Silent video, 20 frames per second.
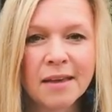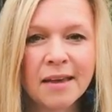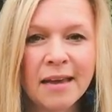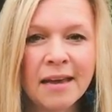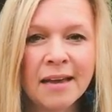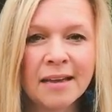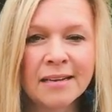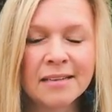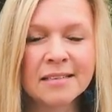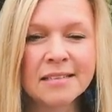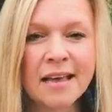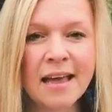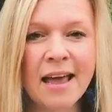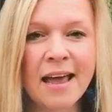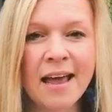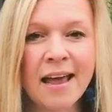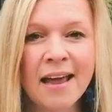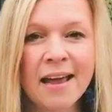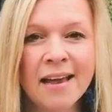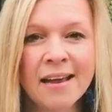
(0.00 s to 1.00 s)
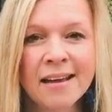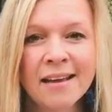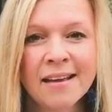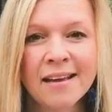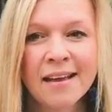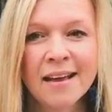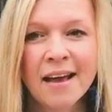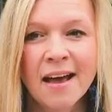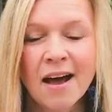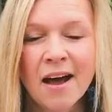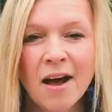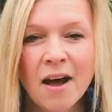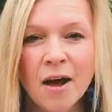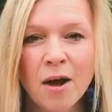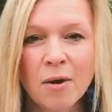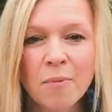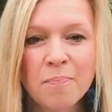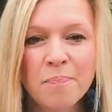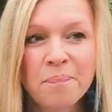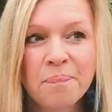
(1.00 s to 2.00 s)
it's a
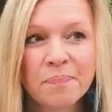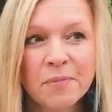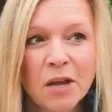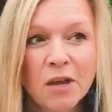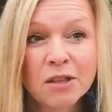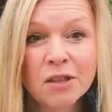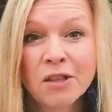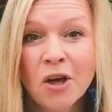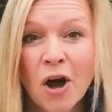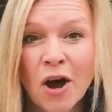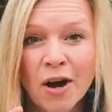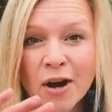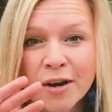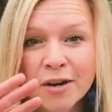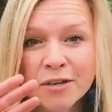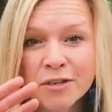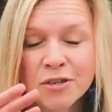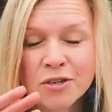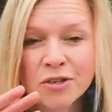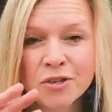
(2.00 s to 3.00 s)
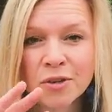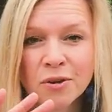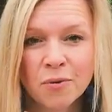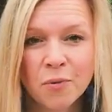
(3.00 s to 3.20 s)
large